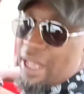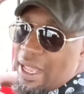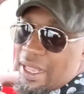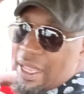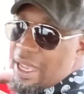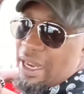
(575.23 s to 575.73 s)

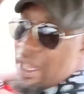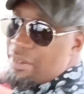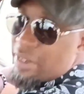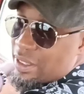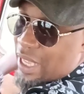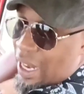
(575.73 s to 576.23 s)
I, I love
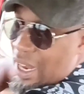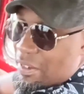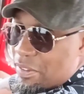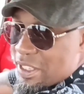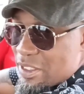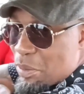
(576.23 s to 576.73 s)
it. I
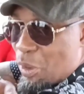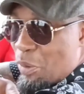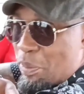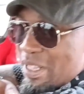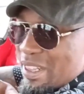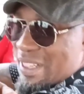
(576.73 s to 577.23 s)
love the small
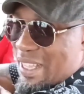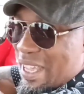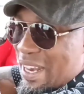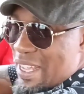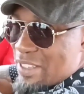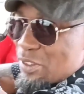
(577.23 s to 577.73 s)
beetle kada,